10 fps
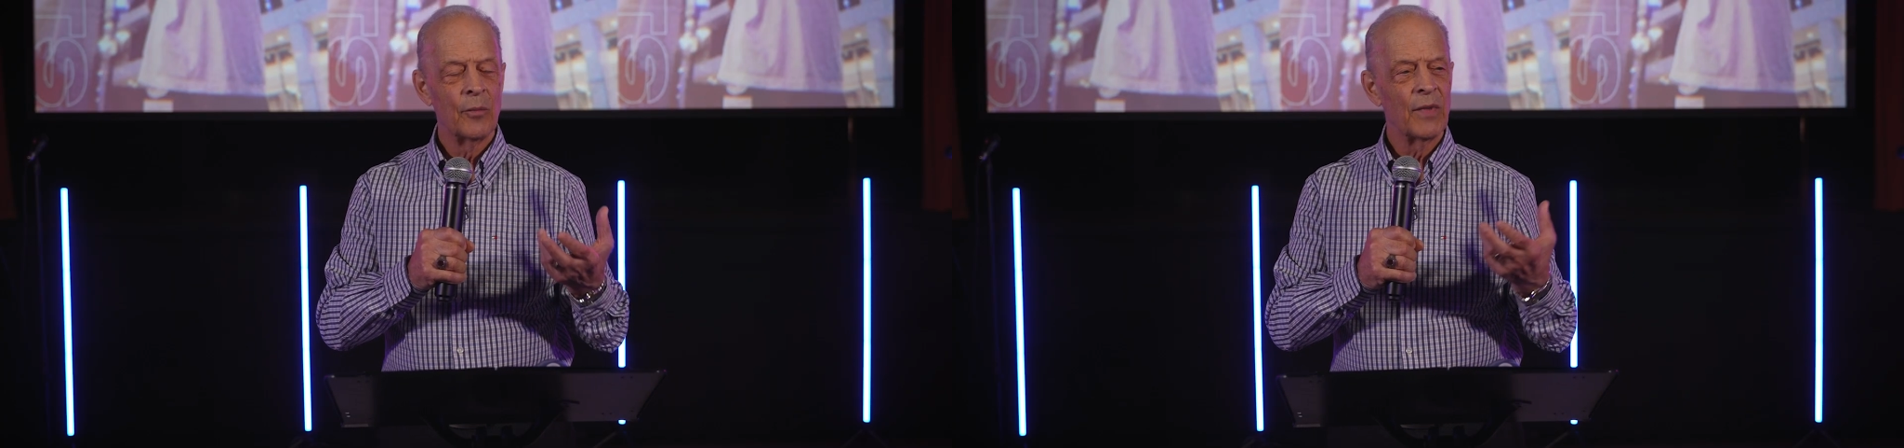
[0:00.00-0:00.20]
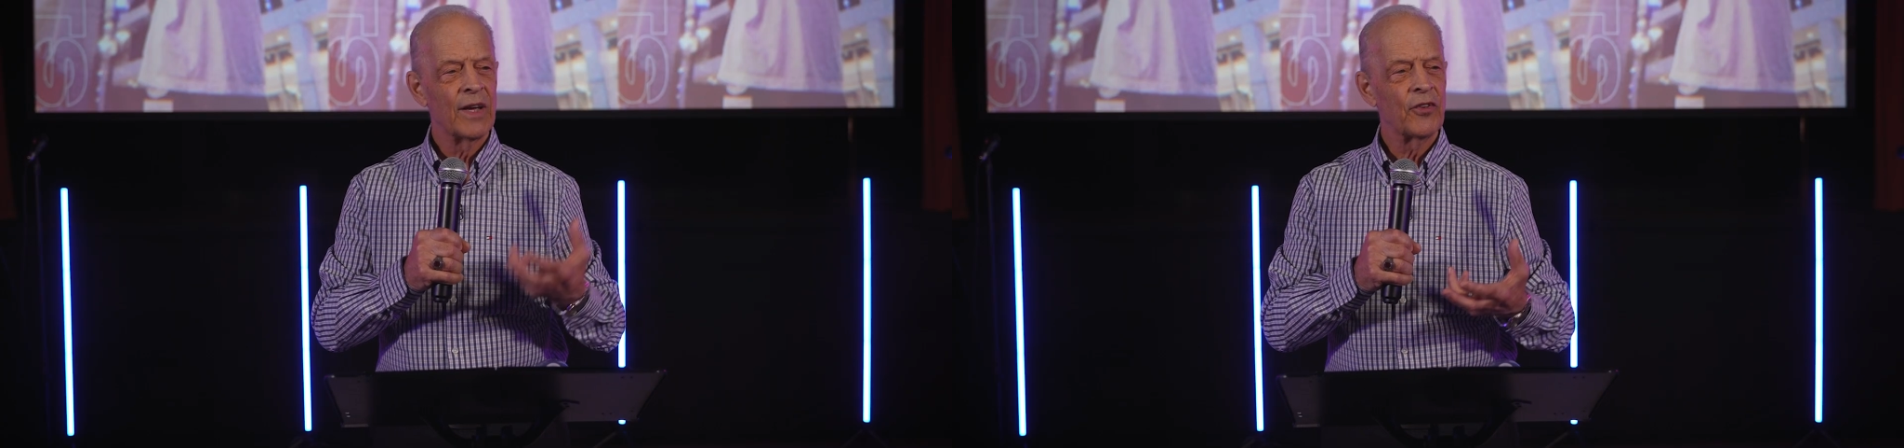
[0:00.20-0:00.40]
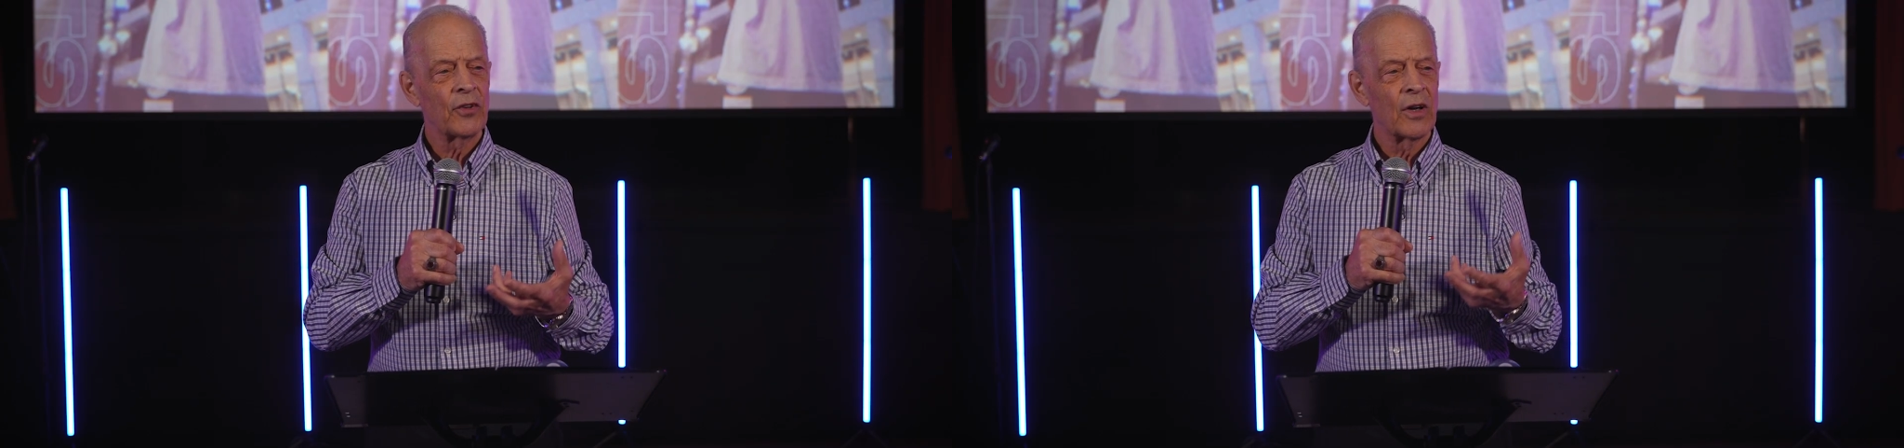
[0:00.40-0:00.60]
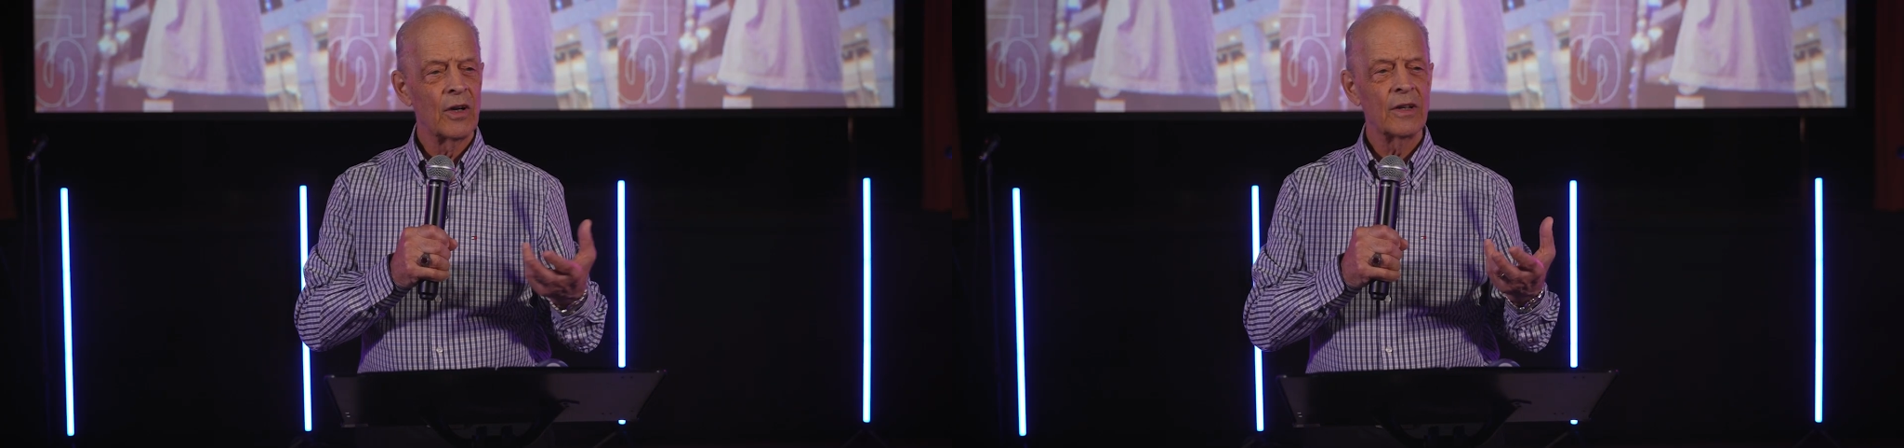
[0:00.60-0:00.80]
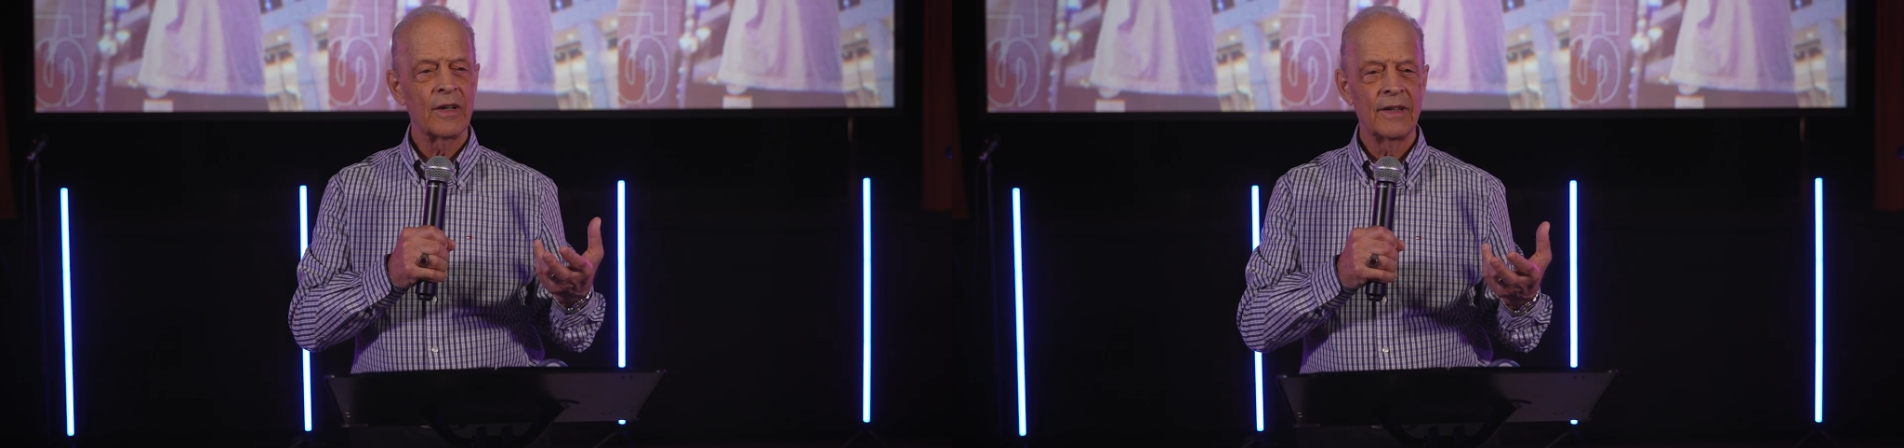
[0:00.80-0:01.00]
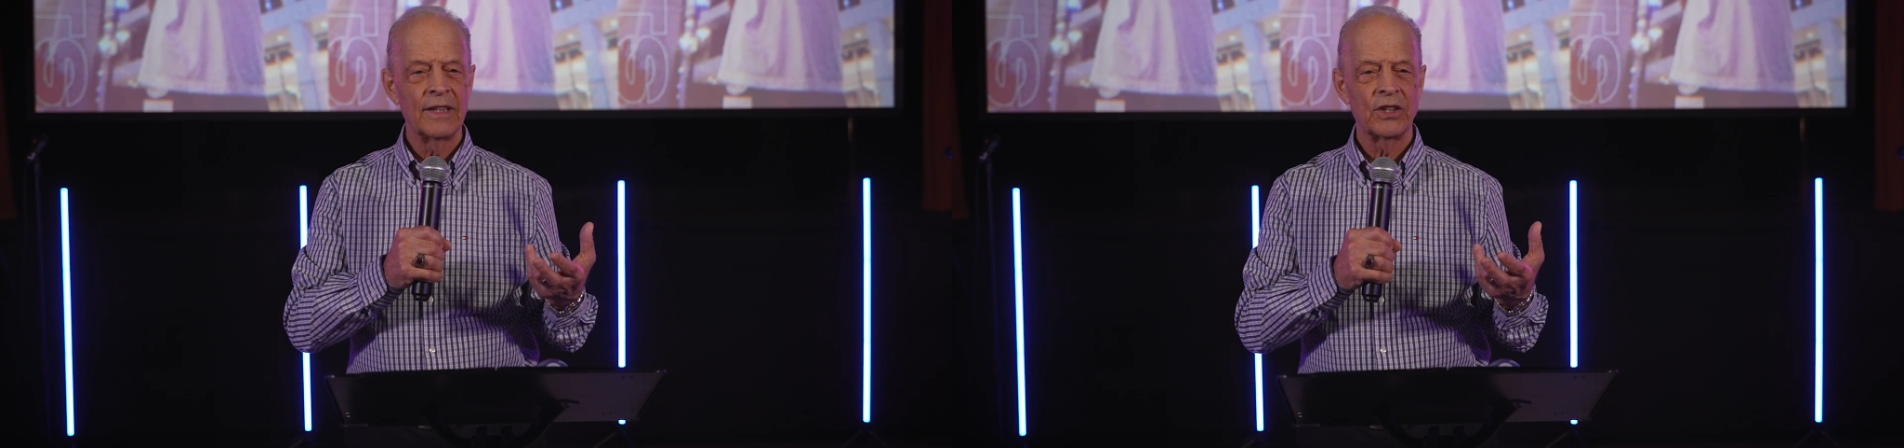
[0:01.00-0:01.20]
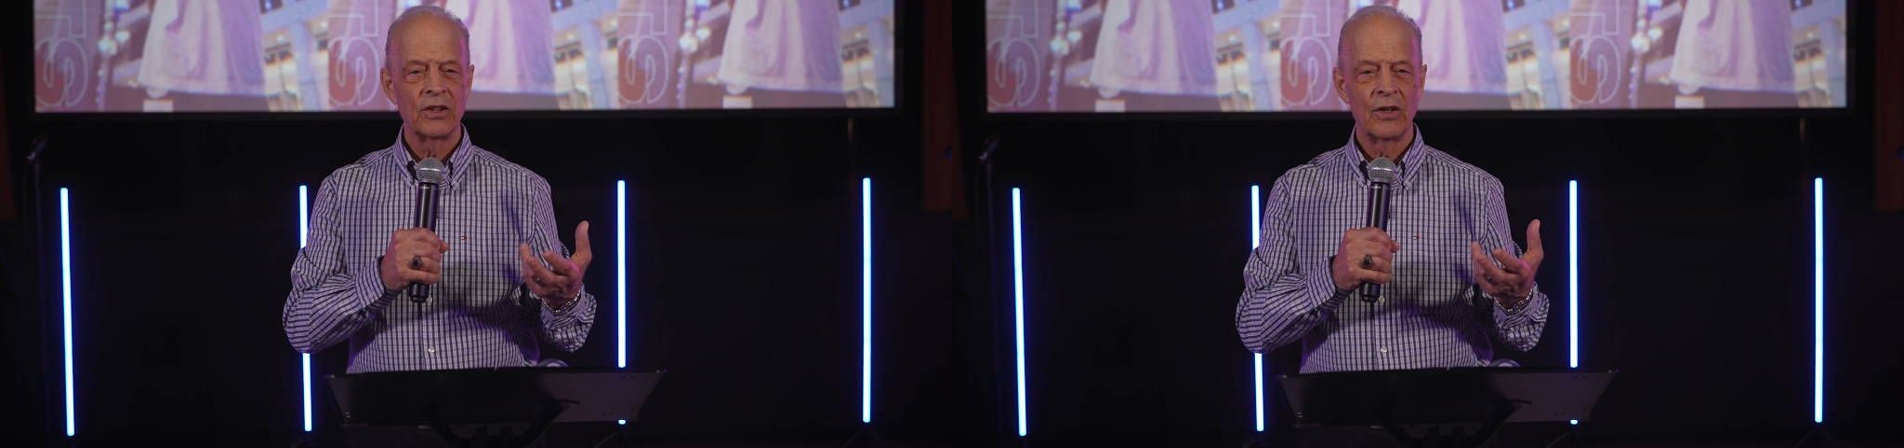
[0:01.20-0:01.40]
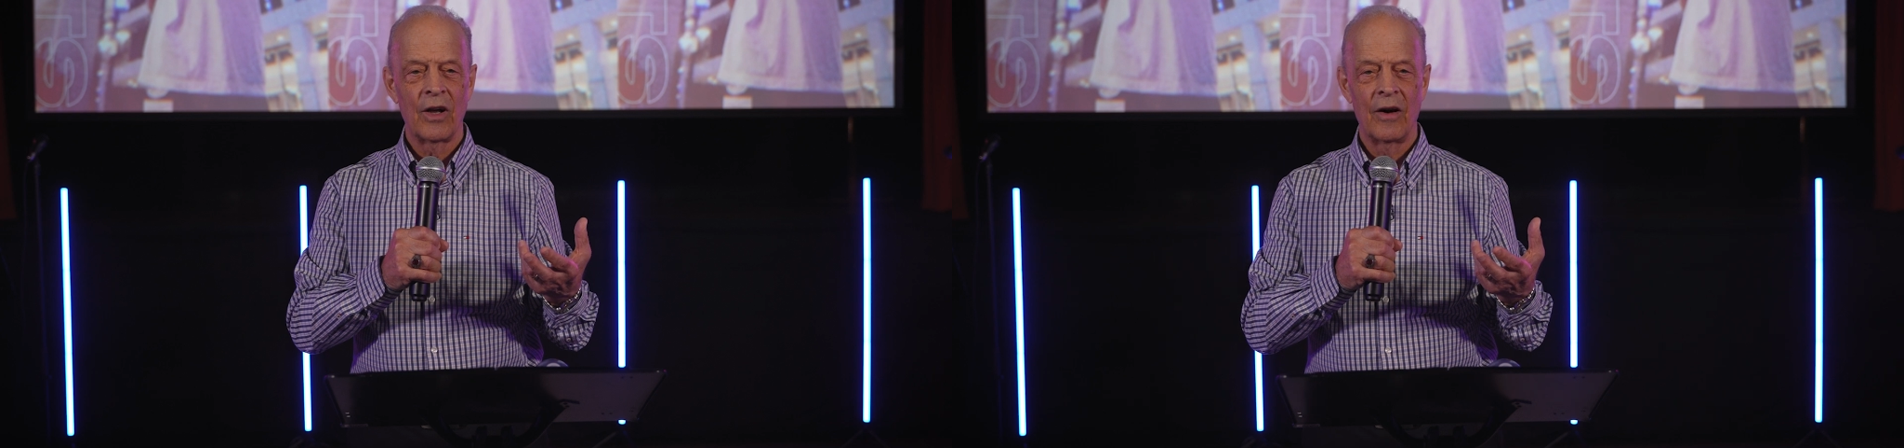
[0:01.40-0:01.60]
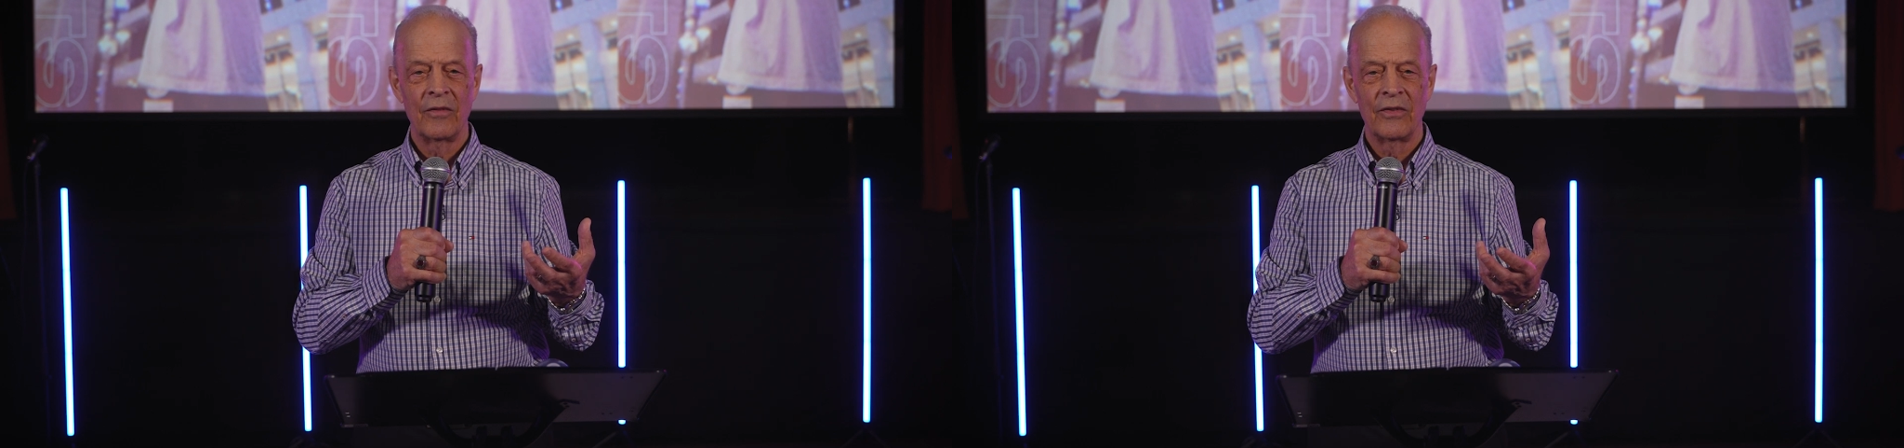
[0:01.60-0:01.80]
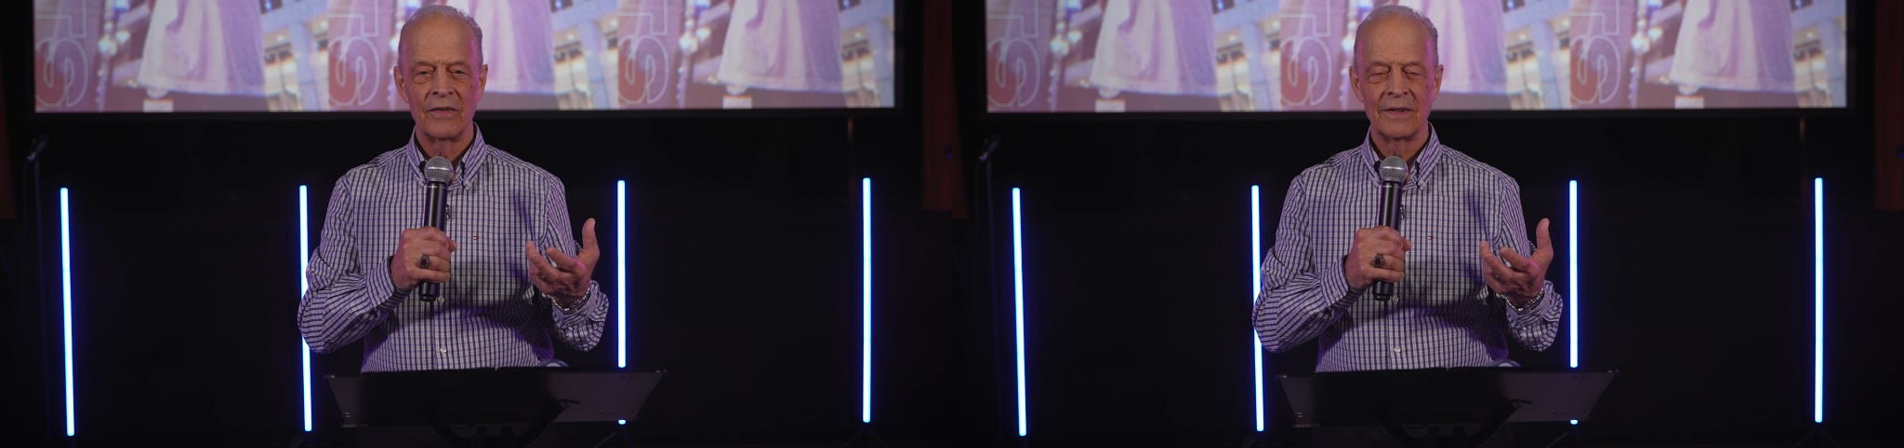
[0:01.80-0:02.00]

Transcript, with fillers: based on unconditional love.